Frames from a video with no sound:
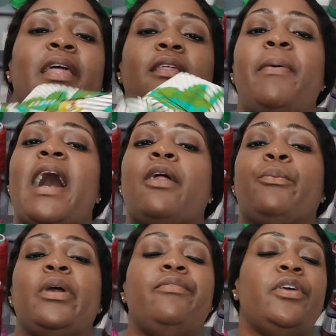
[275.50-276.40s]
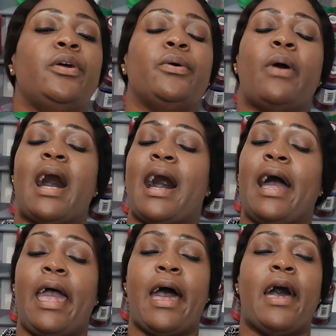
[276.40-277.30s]
In the pattern review,
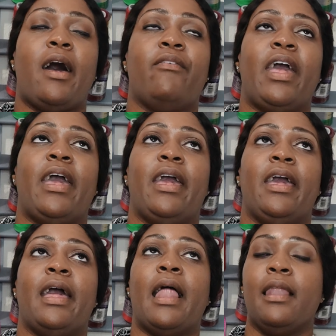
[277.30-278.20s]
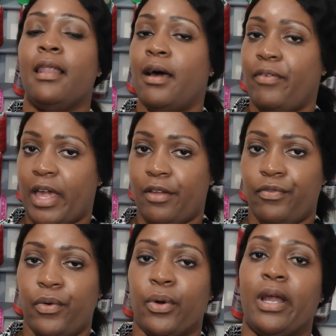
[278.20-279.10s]
I have a
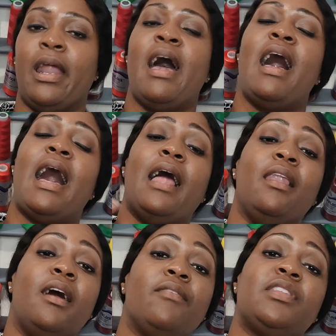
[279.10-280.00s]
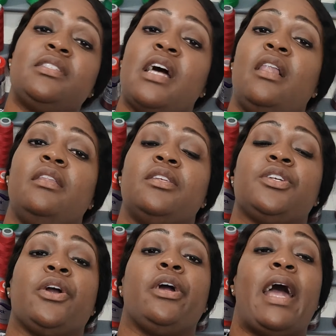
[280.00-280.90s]
love-hate for it. I love the style of the
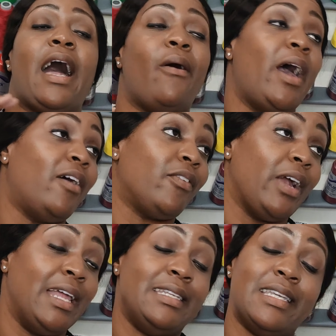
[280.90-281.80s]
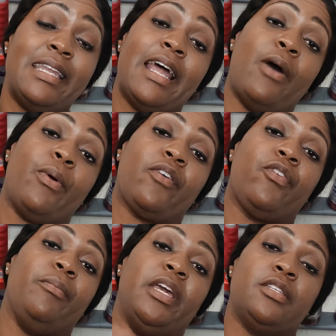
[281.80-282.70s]
skirt, however, it did not work
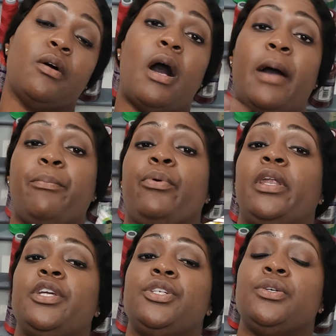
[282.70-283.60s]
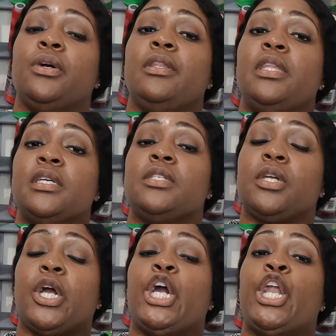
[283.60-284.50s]
for me, so I'm pretty sure this
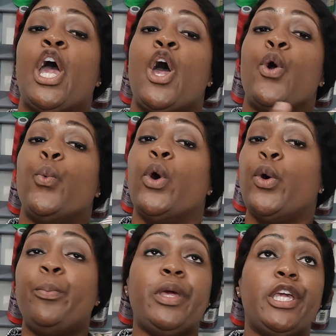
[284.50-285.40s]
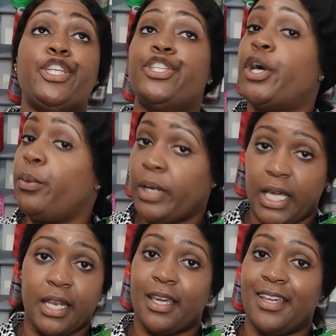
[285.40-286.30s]
skirt will be
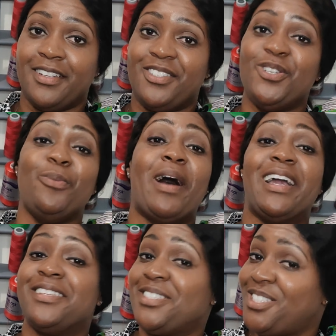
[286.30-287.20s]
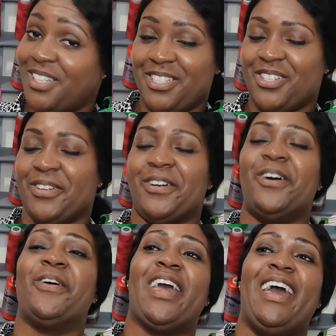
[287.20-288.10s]
donated to my sister,
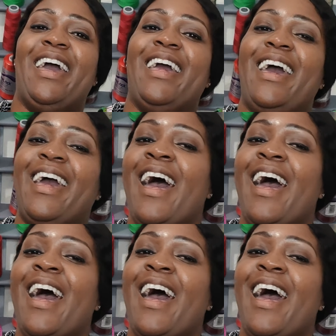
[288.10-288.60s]
okay,